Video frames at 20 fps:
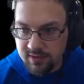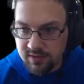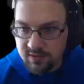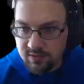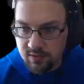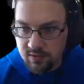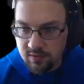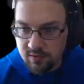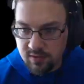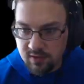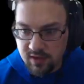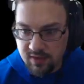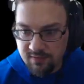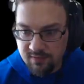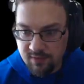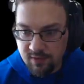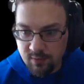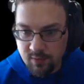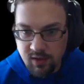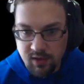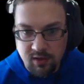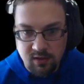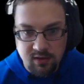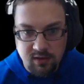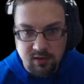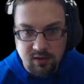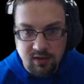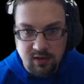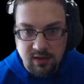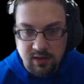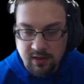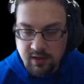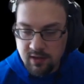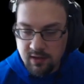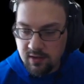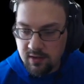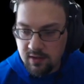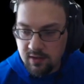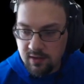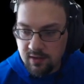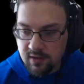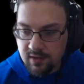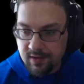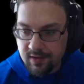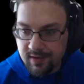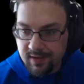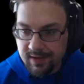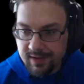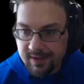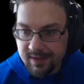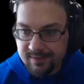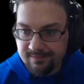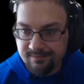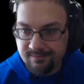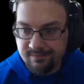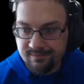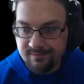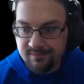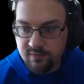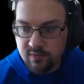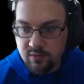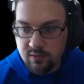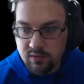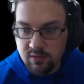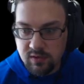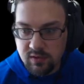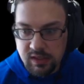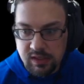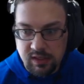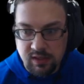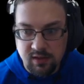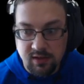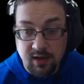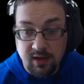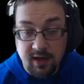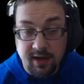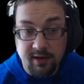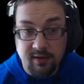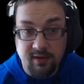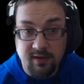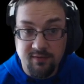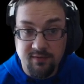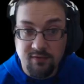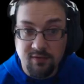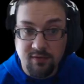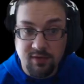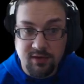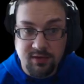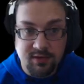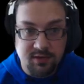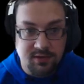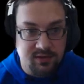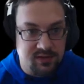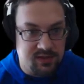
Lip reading: growth every week. For the higher level creatures,